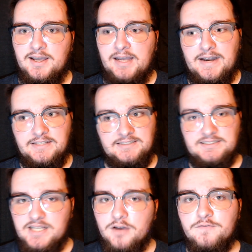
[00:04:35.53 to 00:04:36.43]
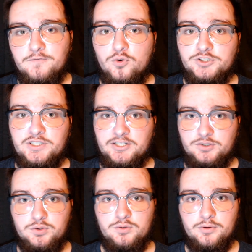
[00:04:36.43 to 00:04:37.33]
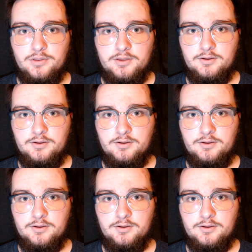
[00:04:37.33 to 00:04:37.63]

and it's the unfortunate truth.